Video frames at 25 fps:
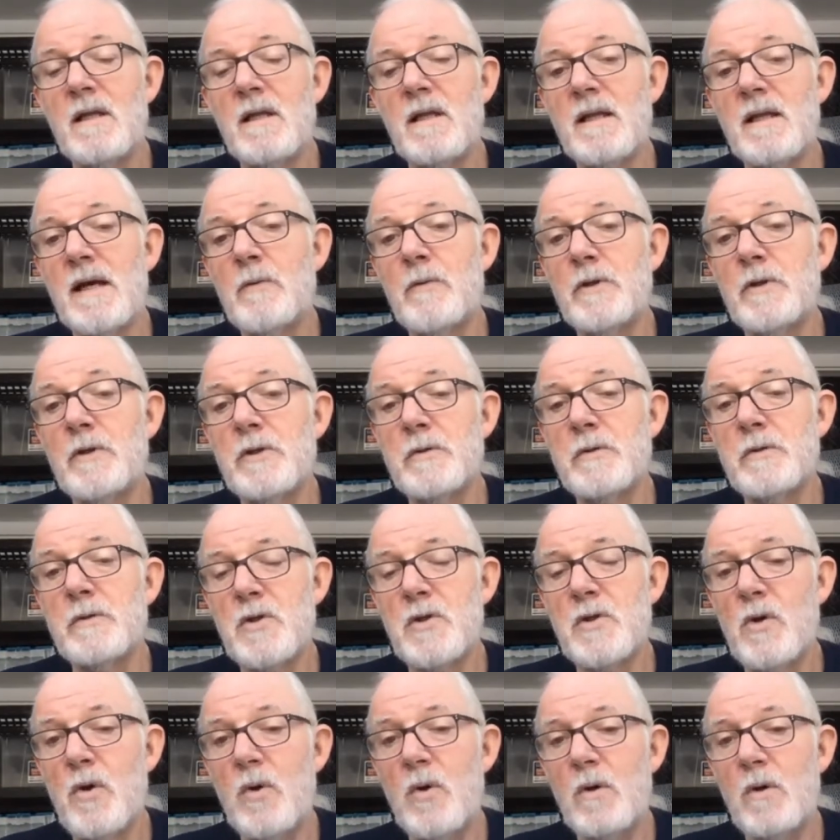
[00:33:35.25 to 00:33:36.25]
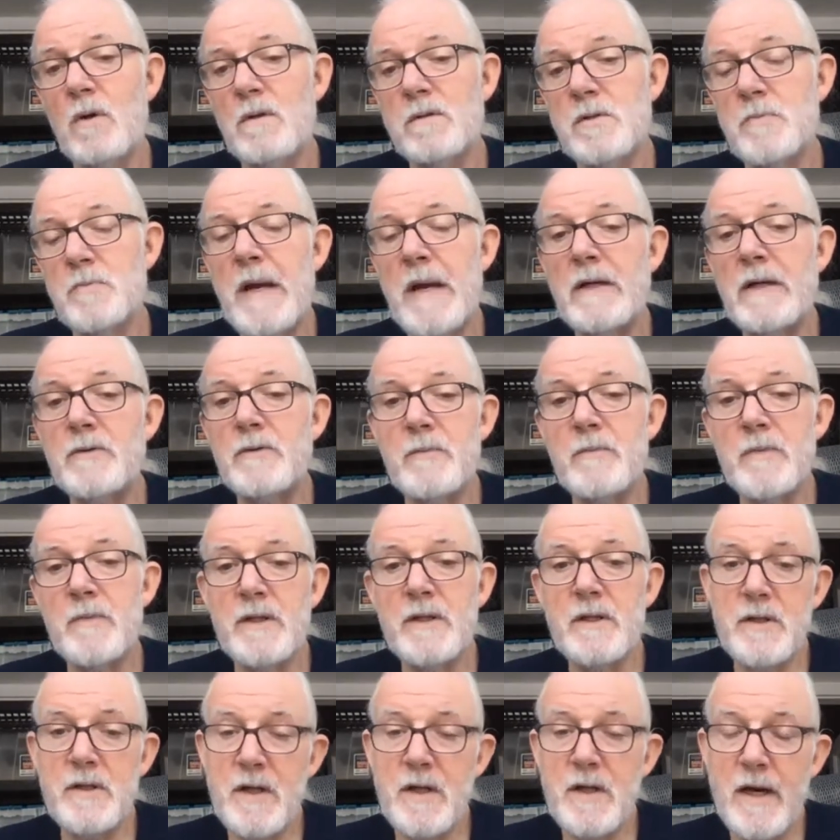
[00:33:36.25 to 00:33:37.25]
that would use the whole spectrum in
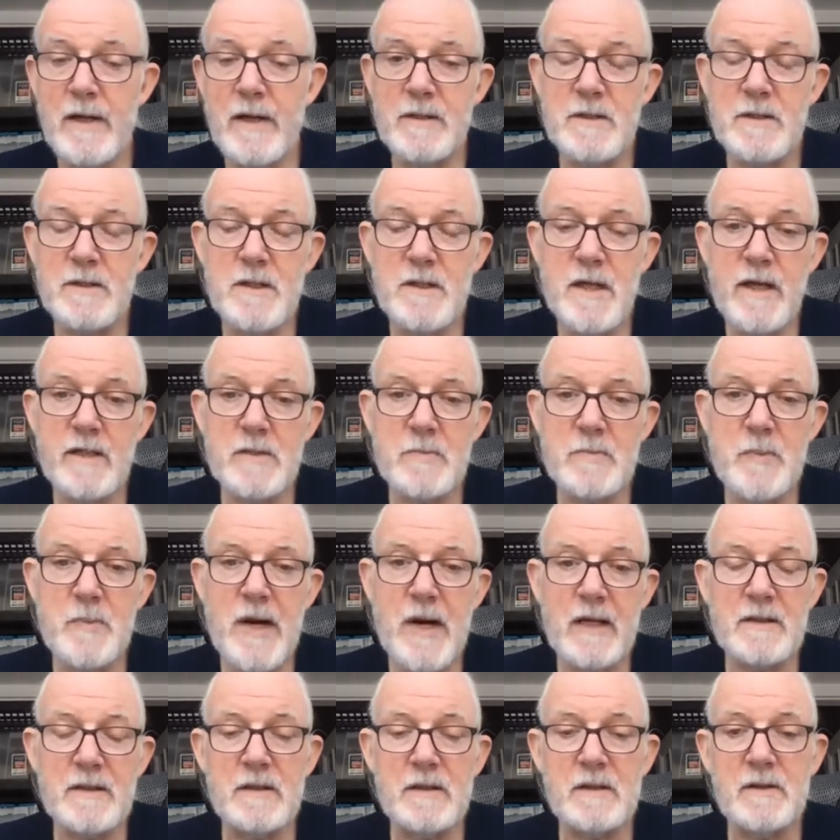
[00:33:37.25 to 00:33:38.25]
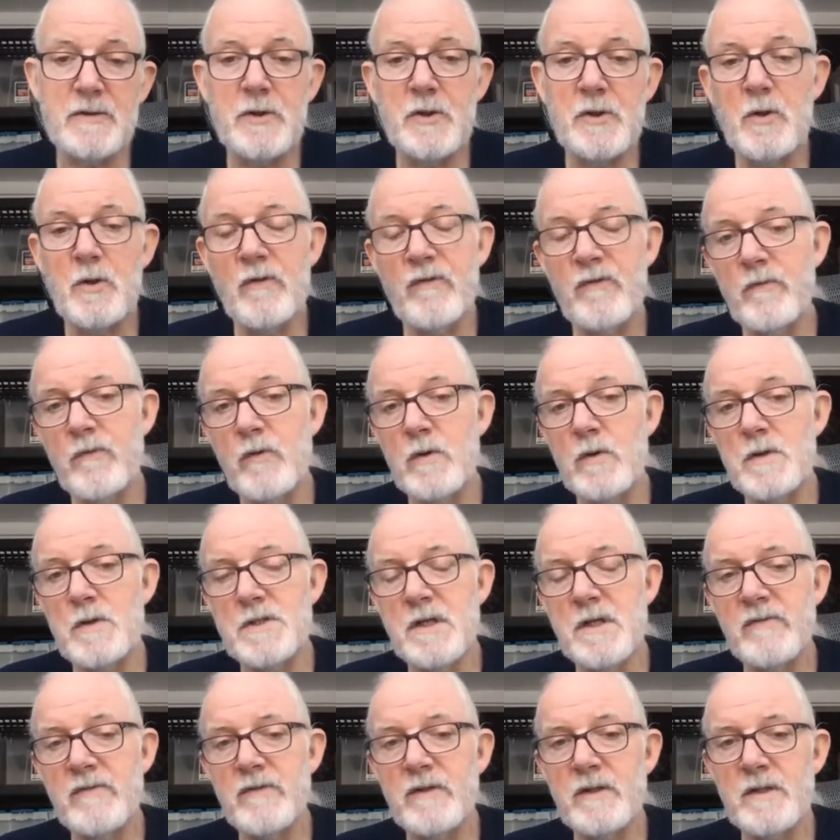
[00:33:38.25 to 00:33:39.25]
the United States practically. You can go from
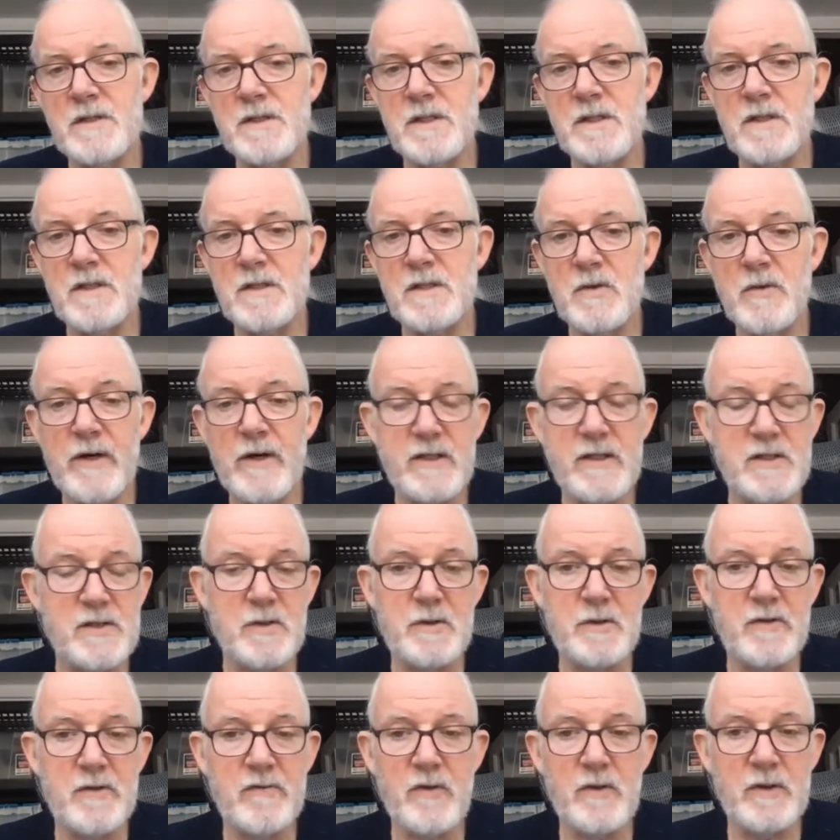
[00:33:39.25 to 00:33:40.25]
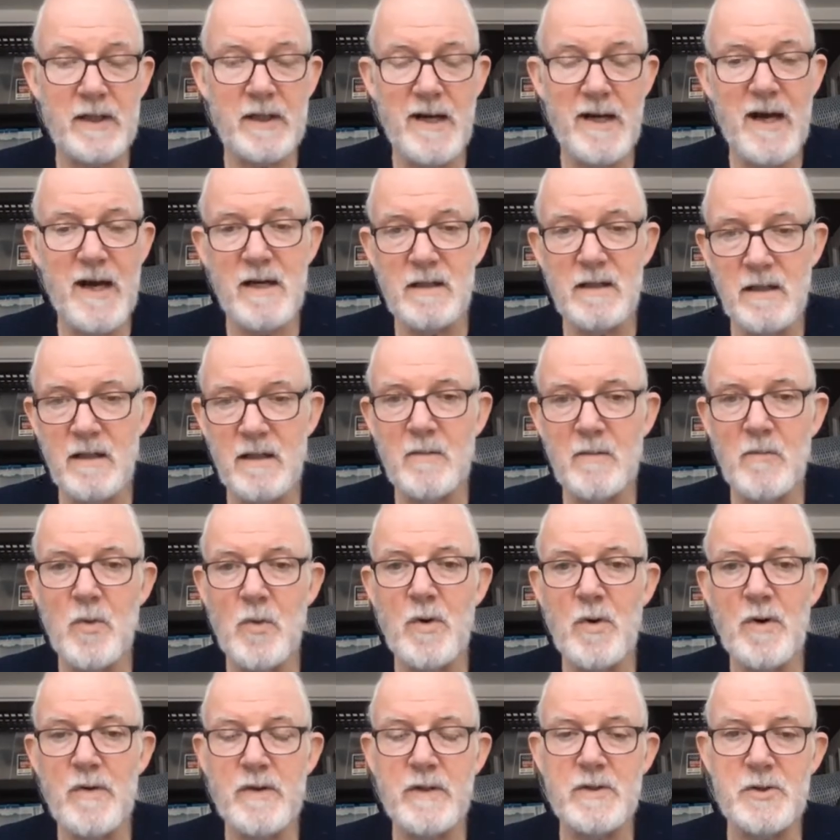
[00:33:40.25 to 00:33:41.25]
470 to 608, so you've only got a little
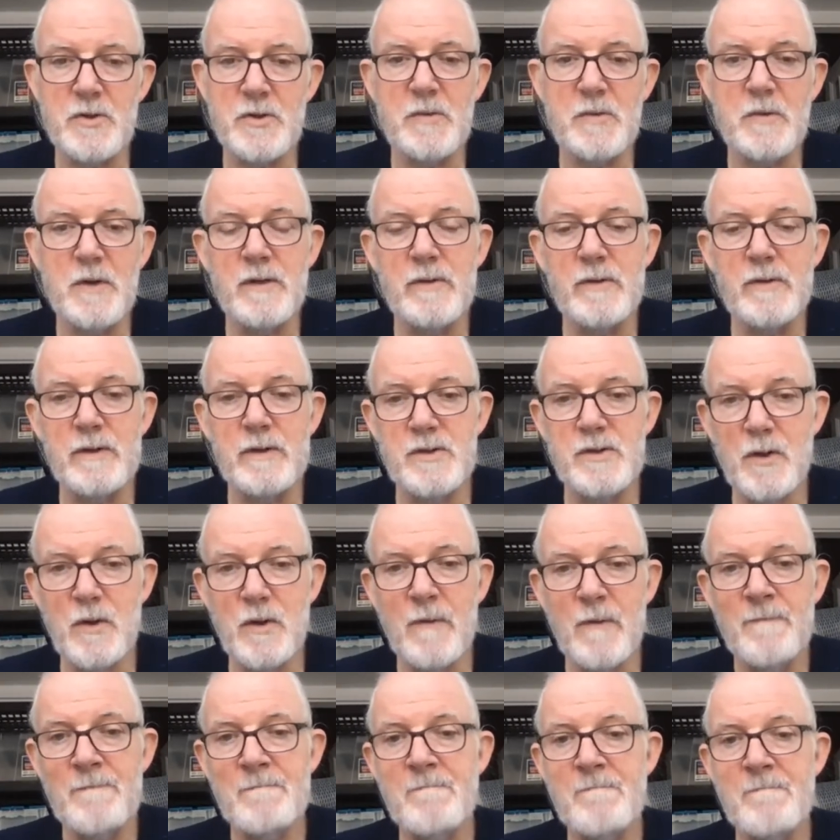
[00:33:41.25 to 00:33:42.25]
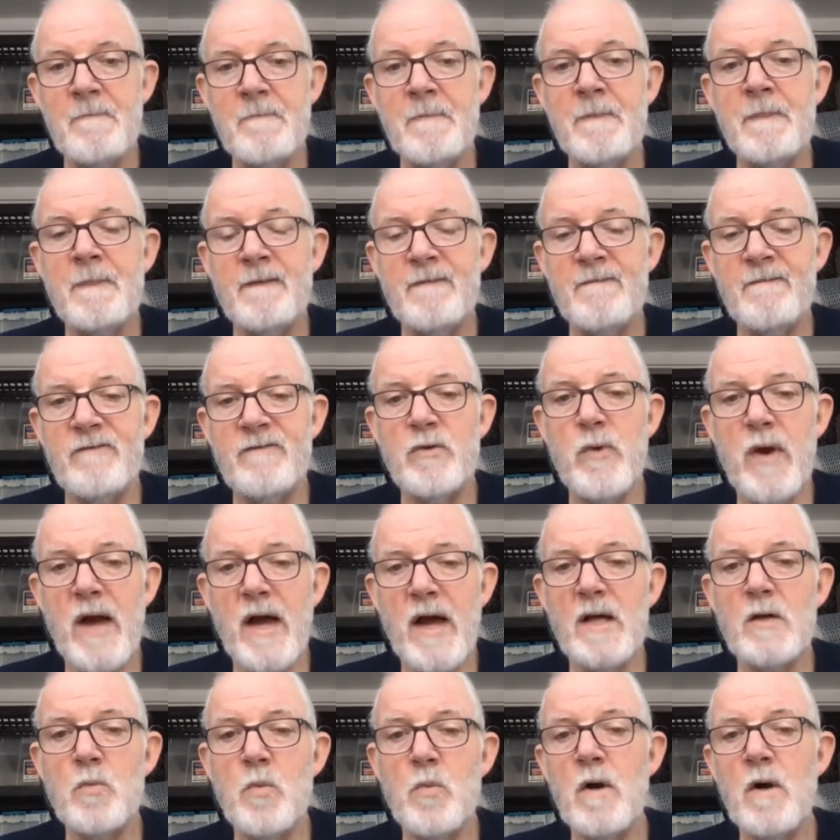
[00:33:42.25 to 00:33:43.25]
more than 200. So if you
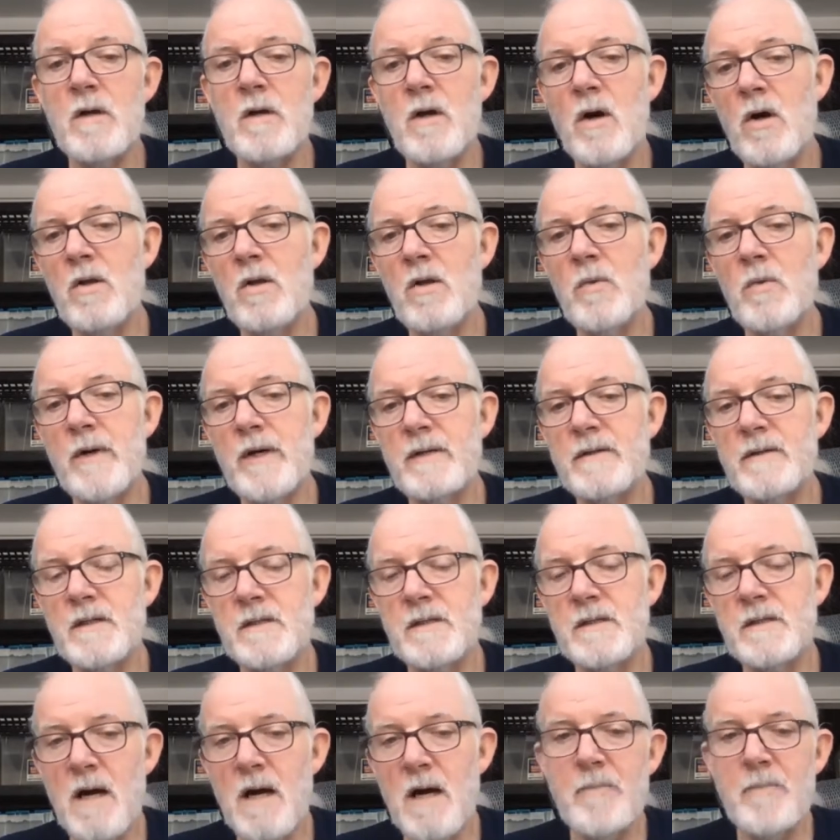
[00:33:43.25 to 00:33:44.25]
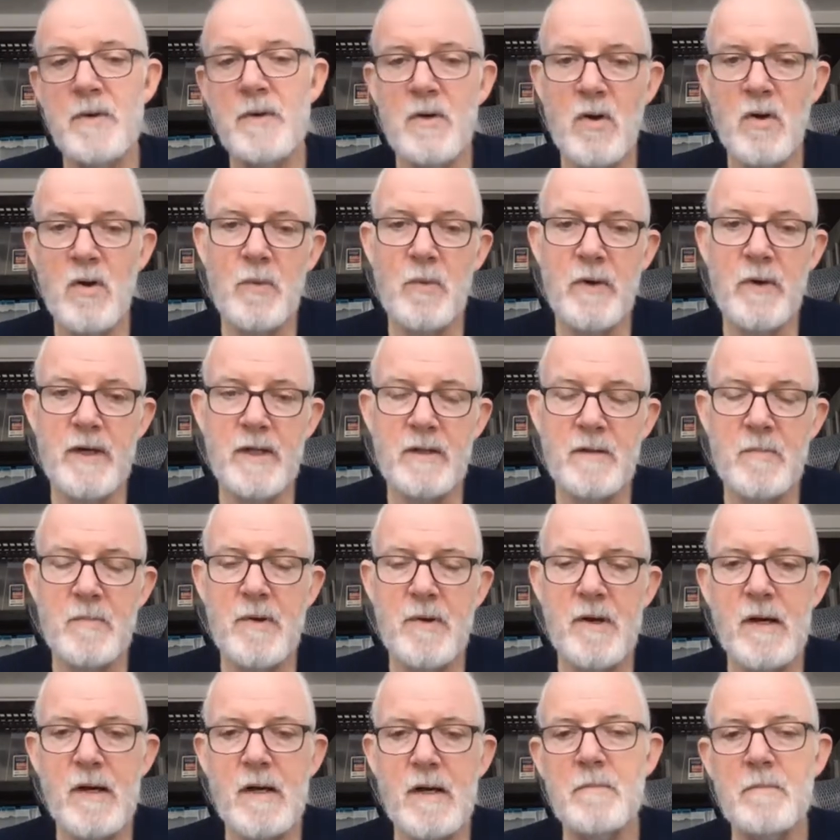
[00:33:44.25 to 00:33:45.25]
had one all the way at the top and all the way at the
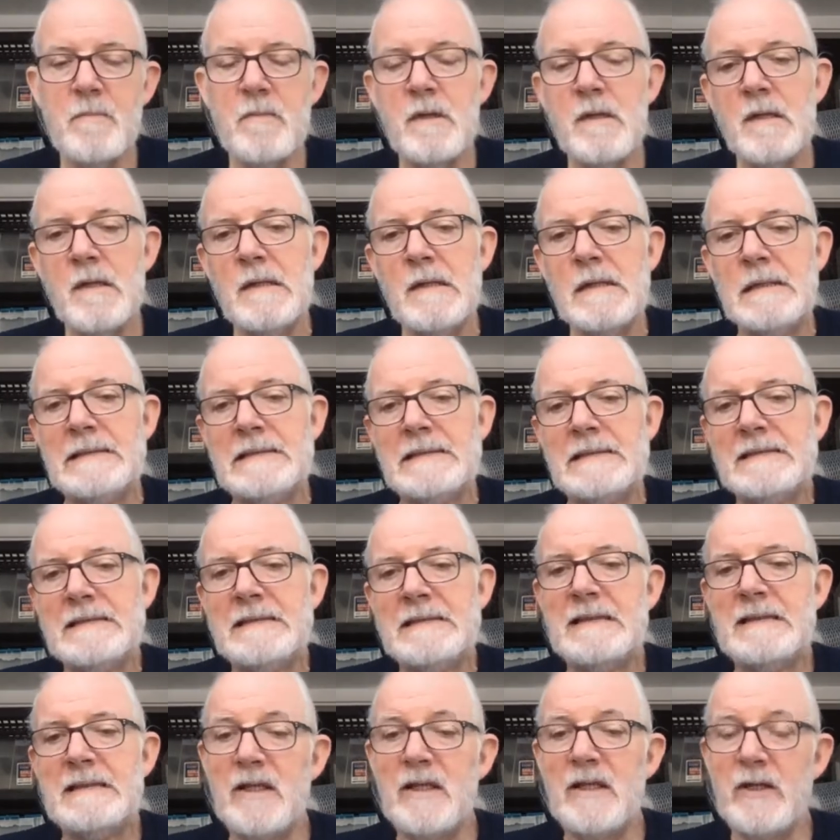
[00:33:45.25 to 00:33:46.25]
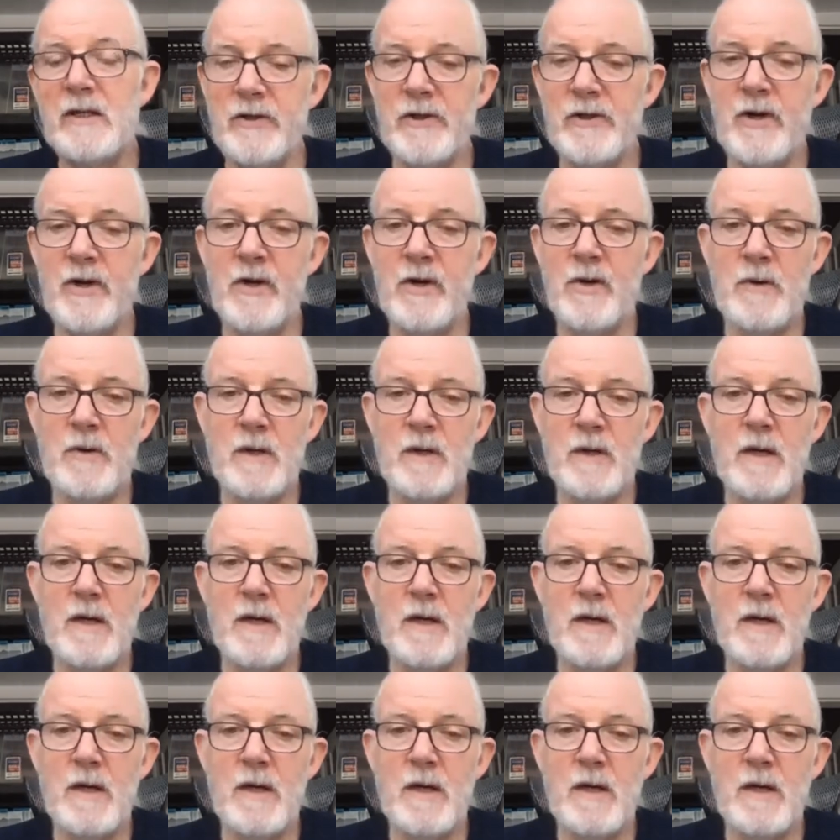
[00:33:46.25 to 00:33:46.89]
bottom, you know,